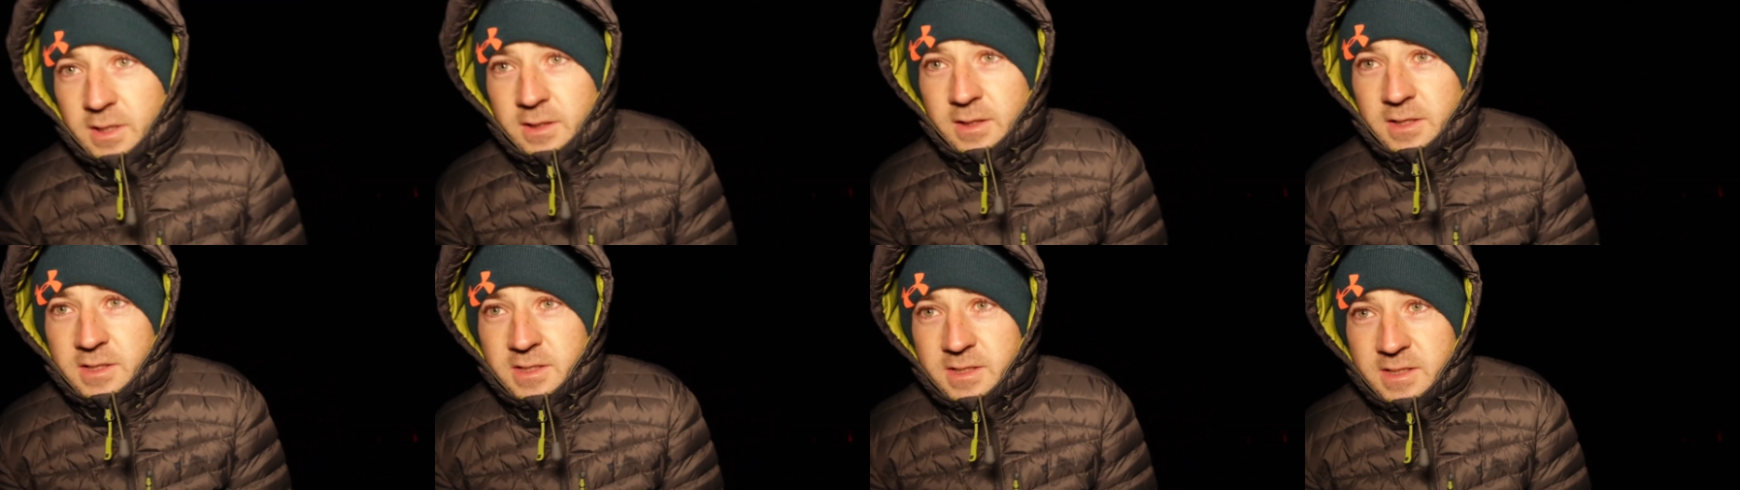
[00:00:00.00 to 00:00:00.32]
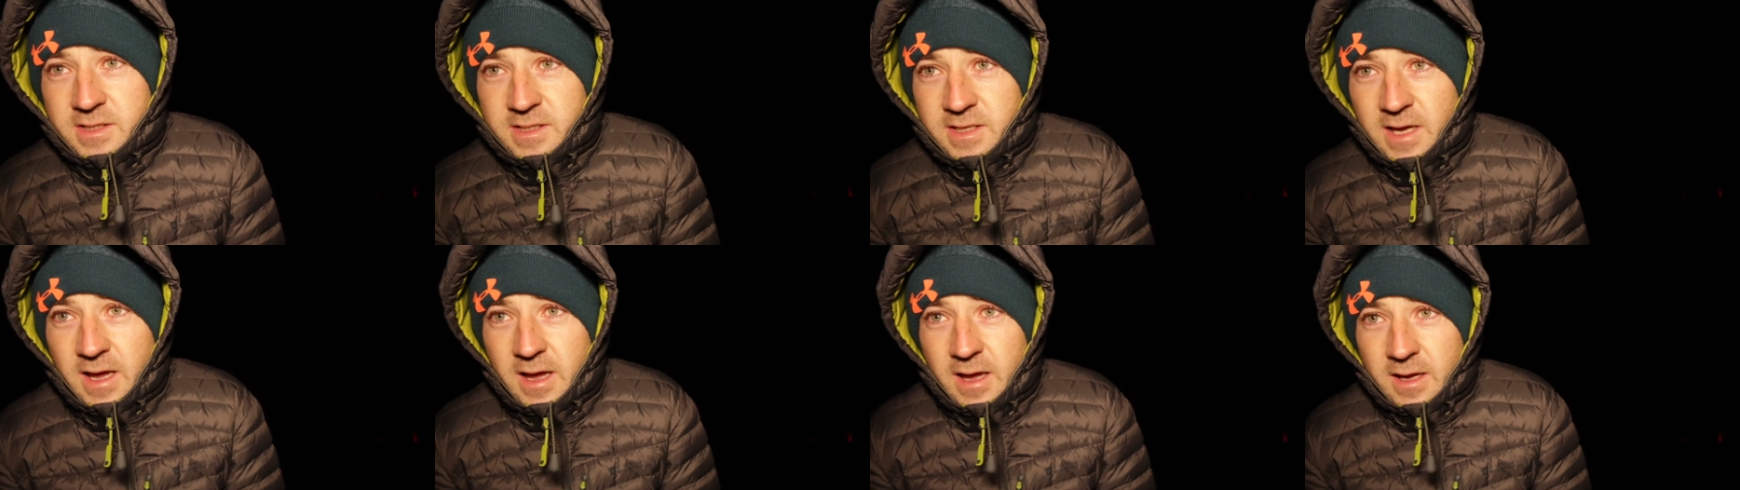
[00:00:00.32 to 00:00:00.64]
doesn't
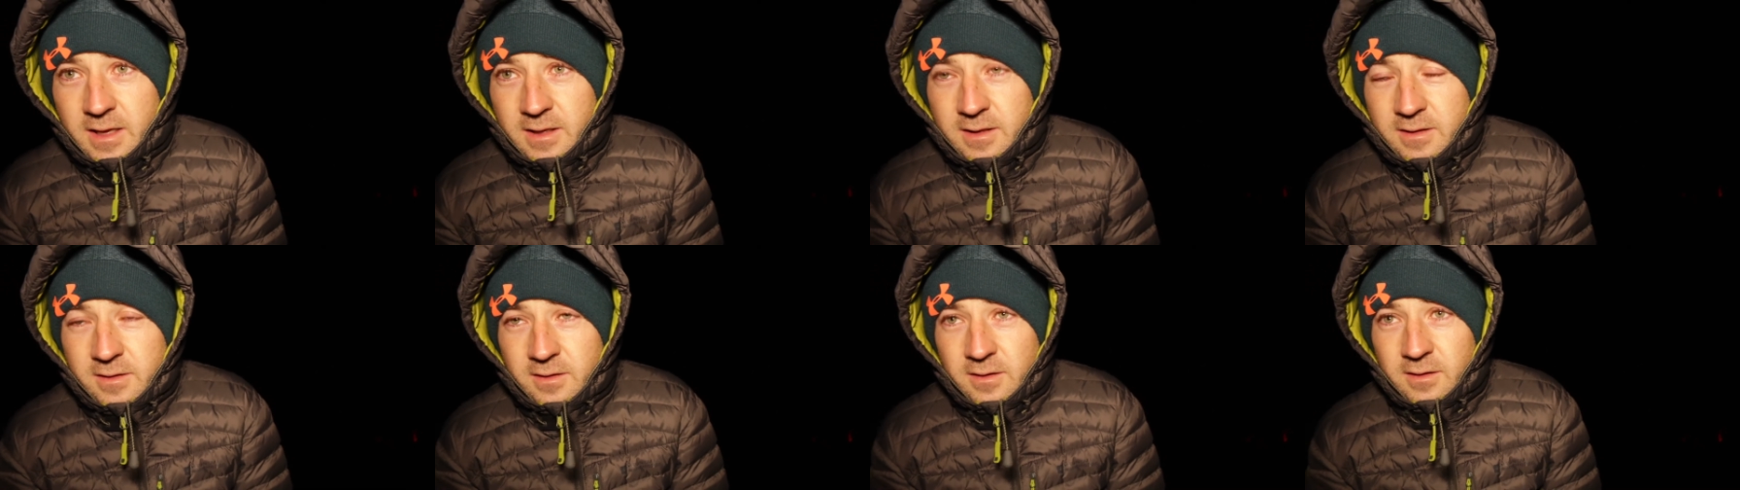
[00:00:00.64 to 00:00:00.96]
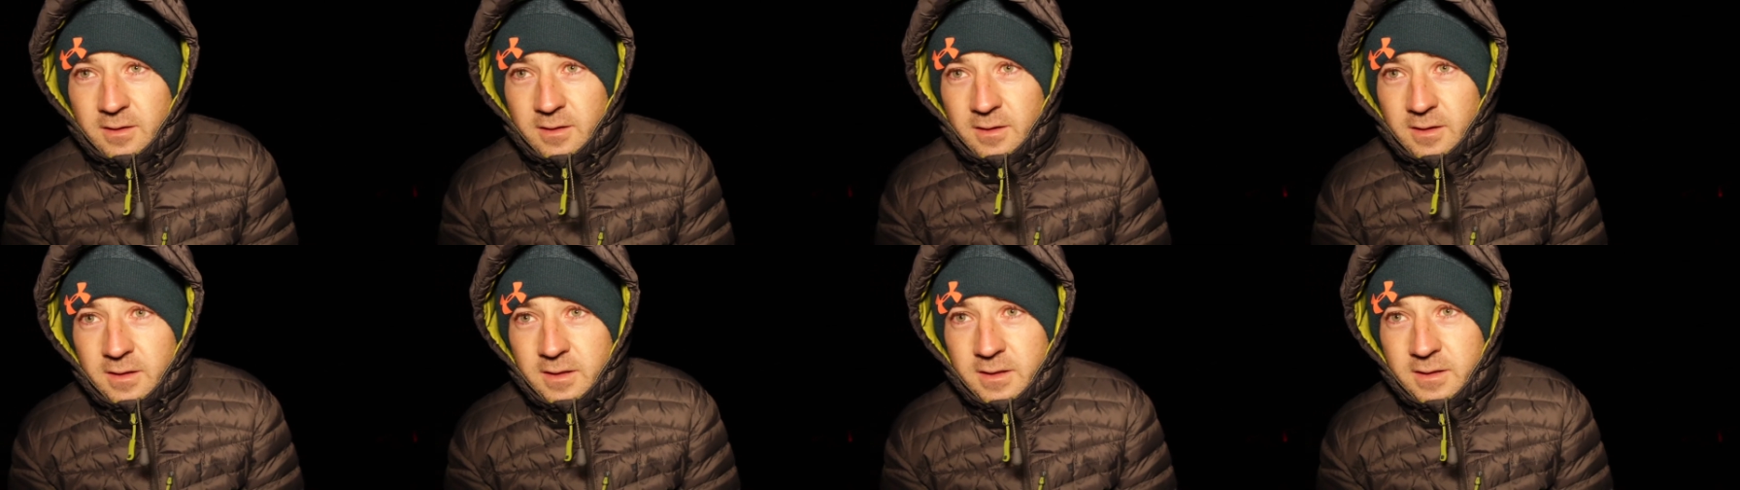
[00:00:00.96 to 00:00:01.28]
set
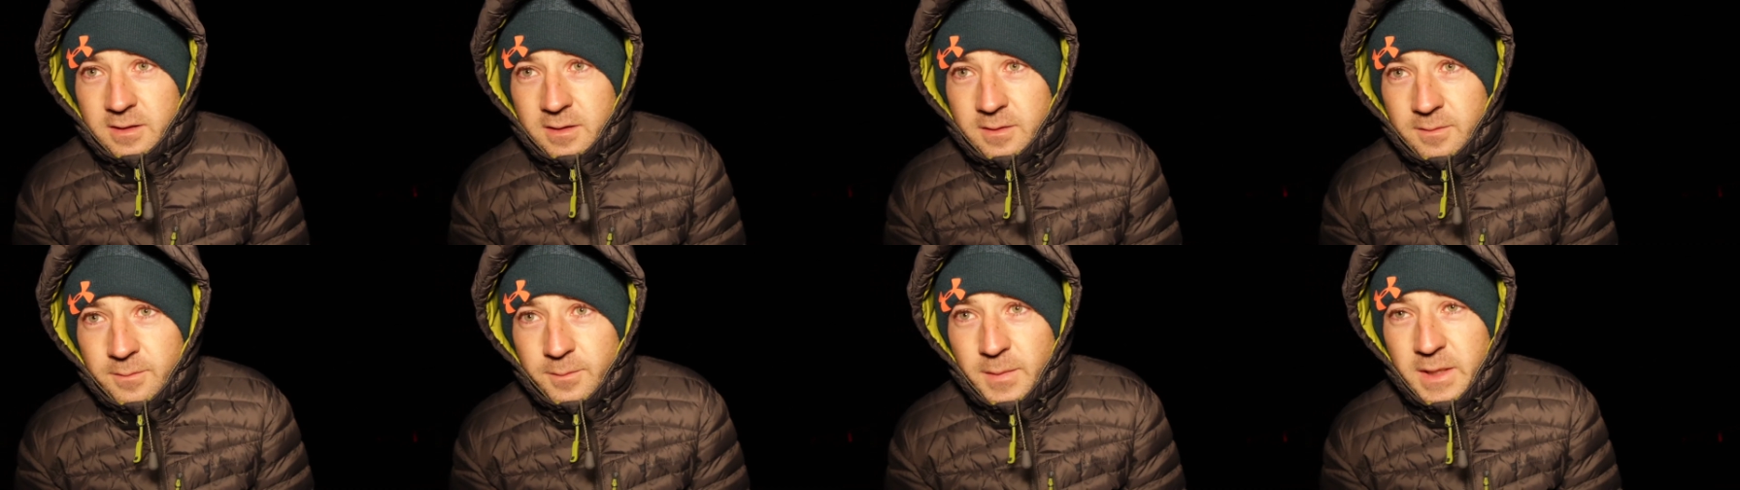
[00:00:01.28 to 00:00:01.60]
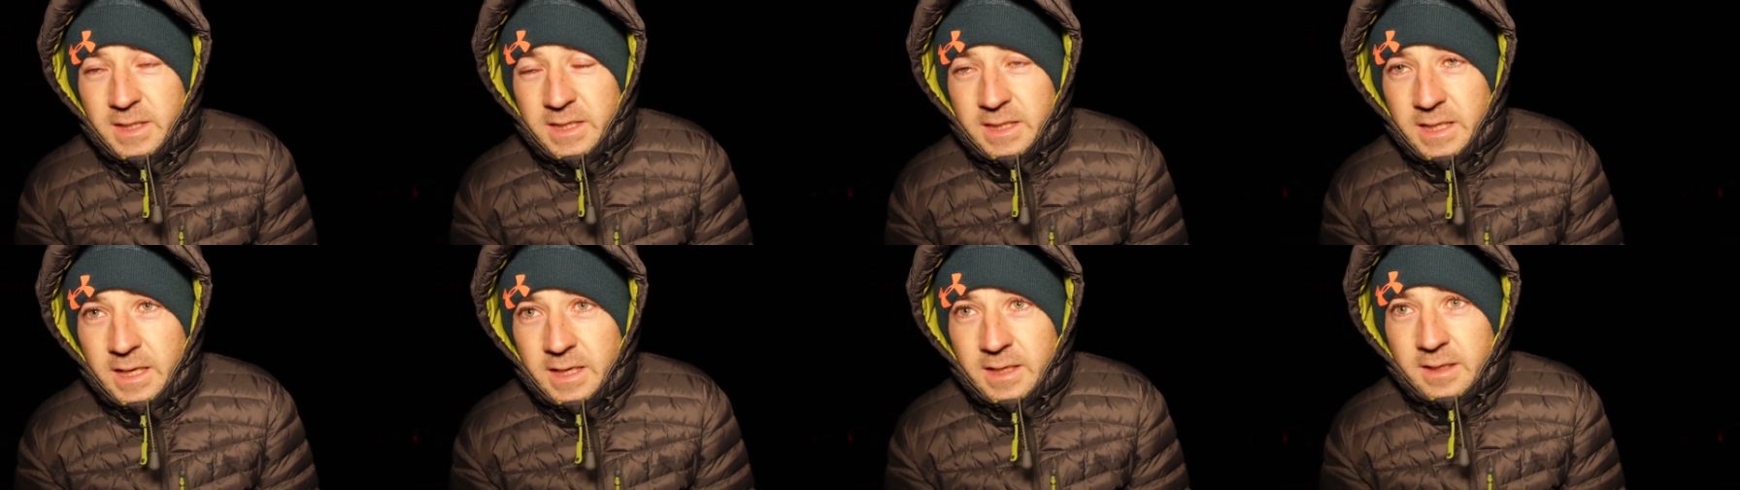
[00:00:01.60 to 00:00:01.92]
till
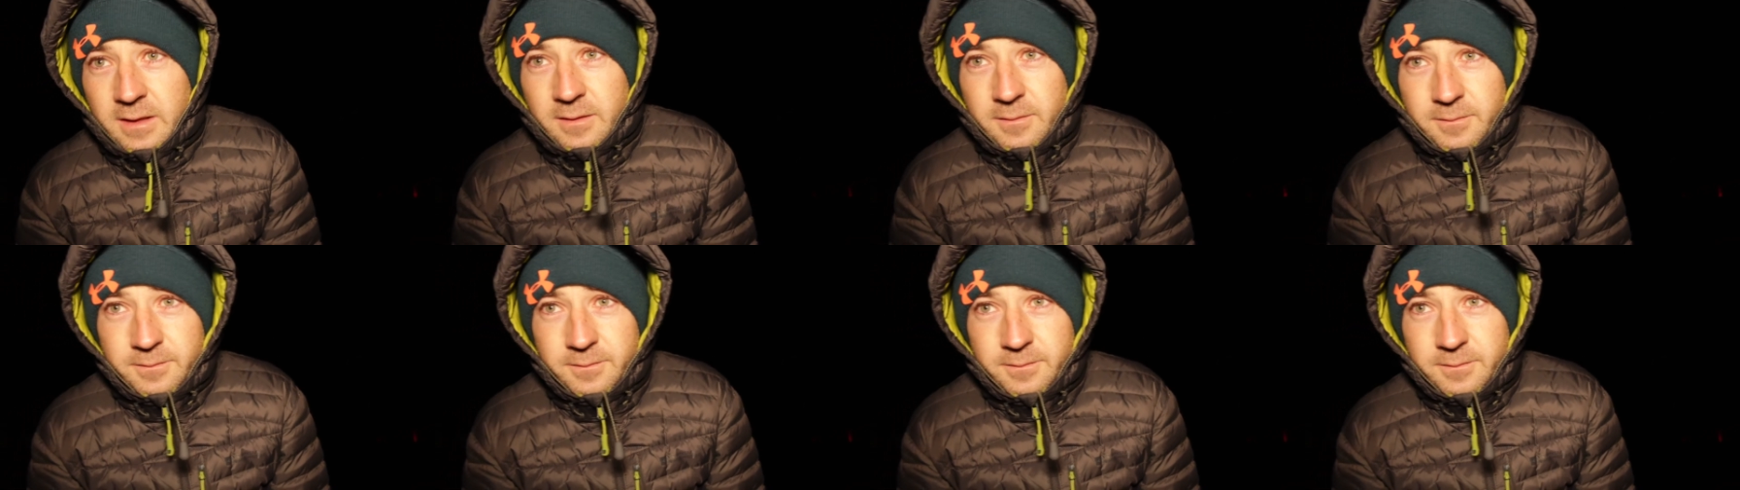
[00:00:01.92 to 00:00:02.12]
midnight.